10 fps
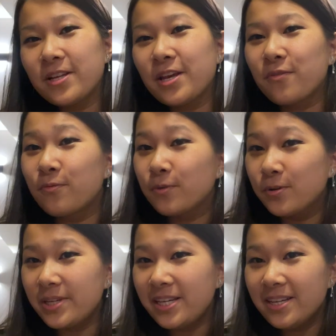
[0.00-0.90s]
like
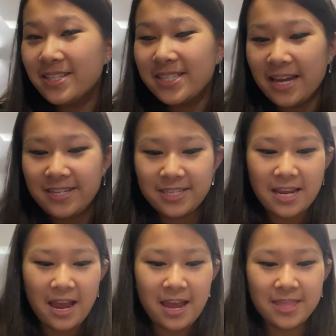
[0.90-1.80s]
fruity scent,
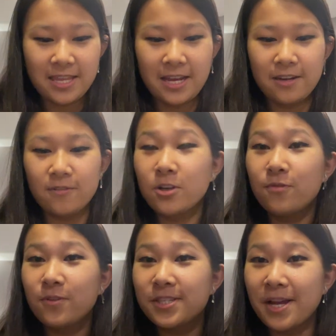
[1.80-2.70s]
and then
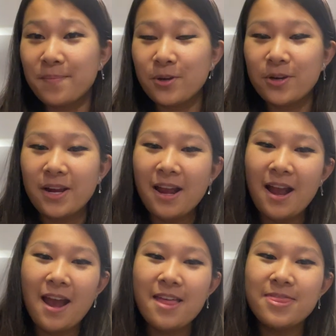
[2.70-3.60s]
good for summer.
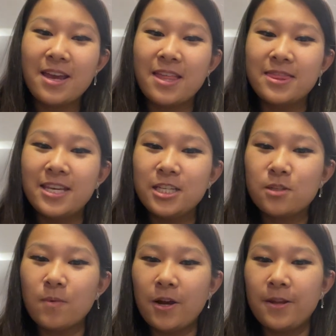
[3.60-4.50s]
And then
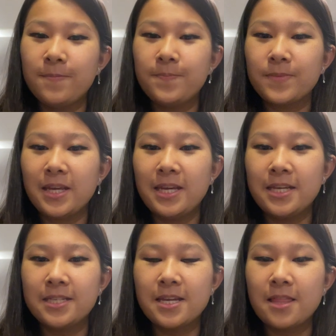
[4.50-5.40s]
this one
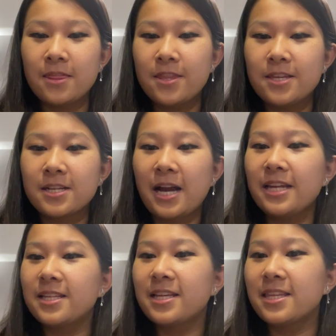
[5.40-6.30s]
is
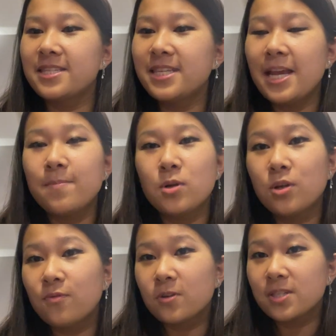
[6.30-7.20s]
kind of like the same
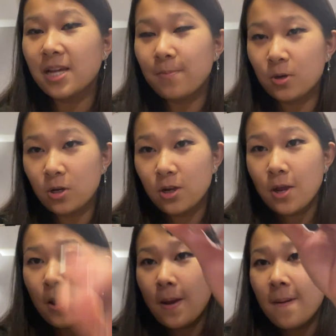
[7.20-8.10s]
good for summer
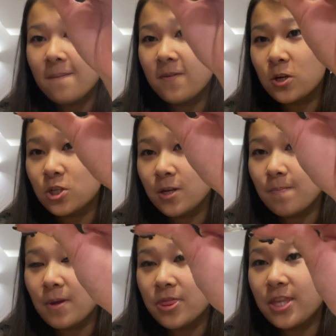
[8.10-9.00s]
version,
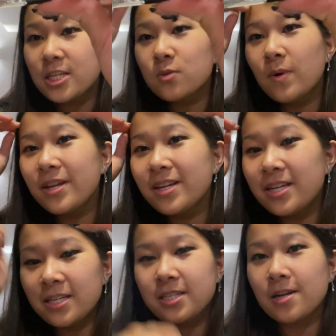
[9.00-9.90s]
but this one
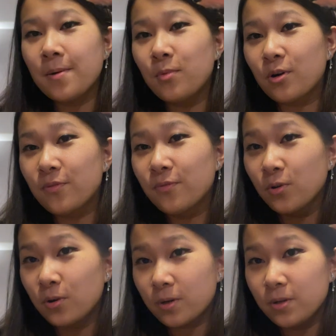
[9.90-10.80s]
is a more
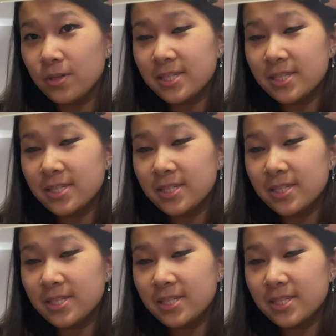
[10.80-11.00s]
floral